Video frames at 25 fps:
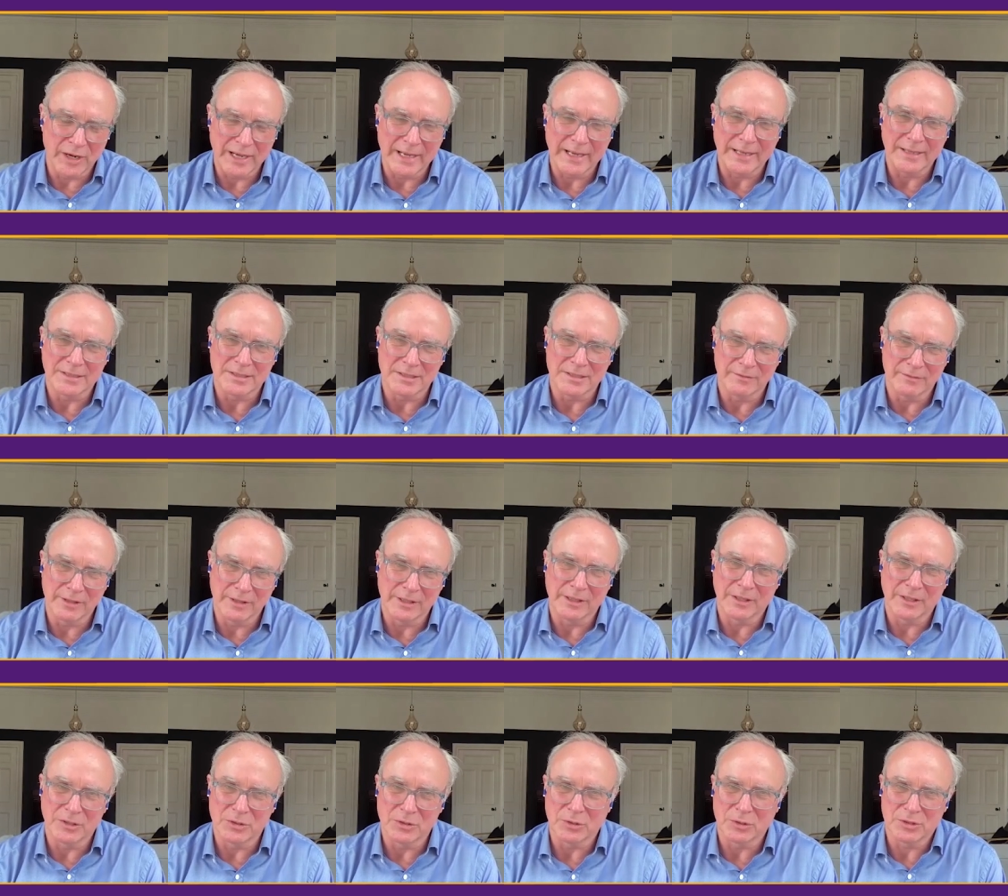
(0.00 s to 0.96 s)
and
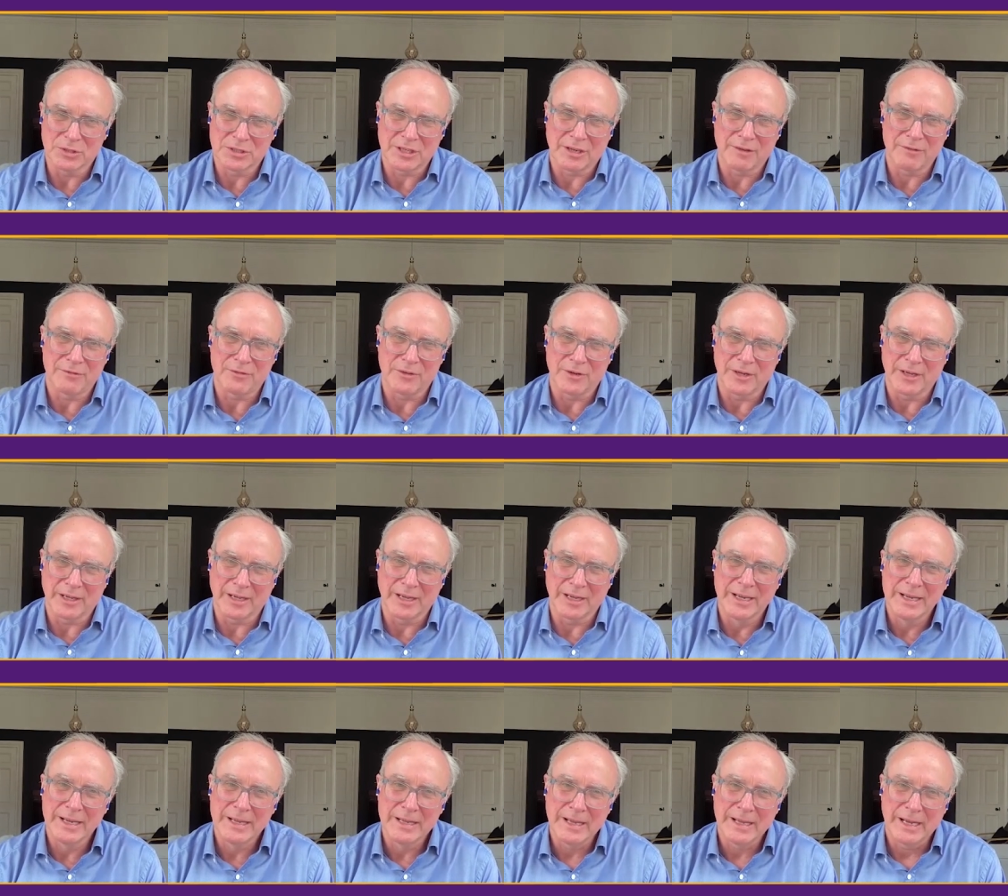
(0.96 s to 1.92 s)
Ukrainian civilians who are
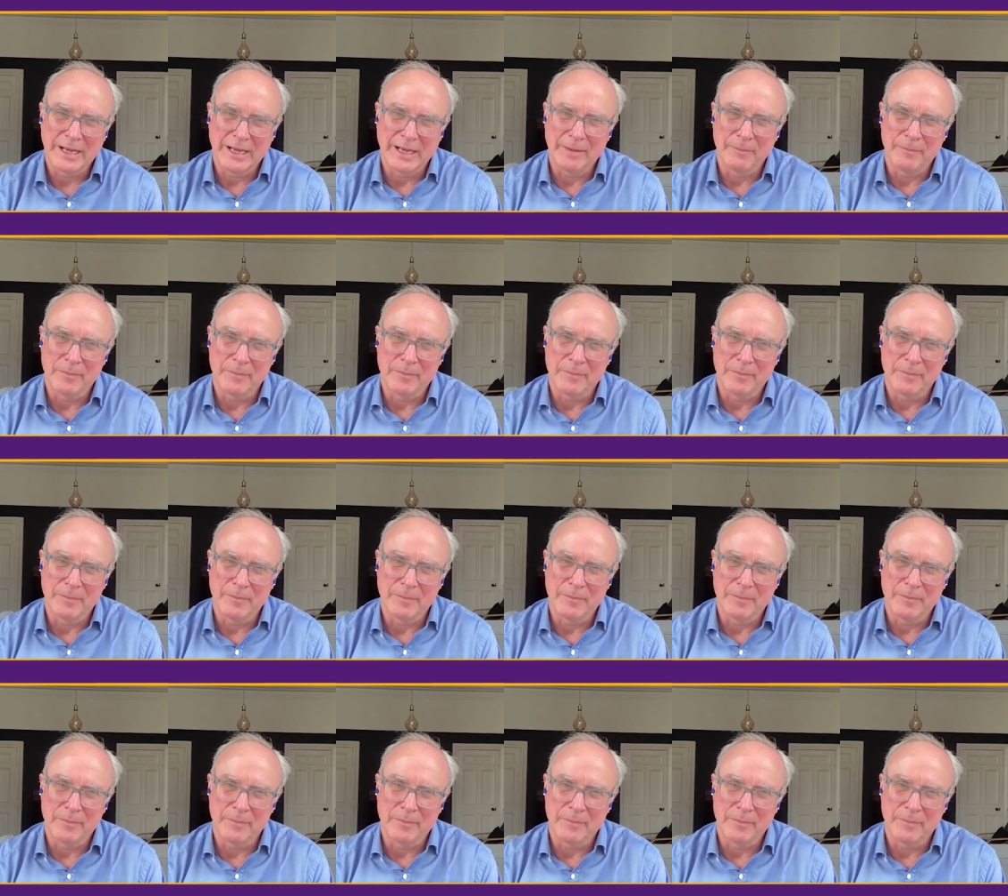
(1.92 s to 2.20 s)
suffering.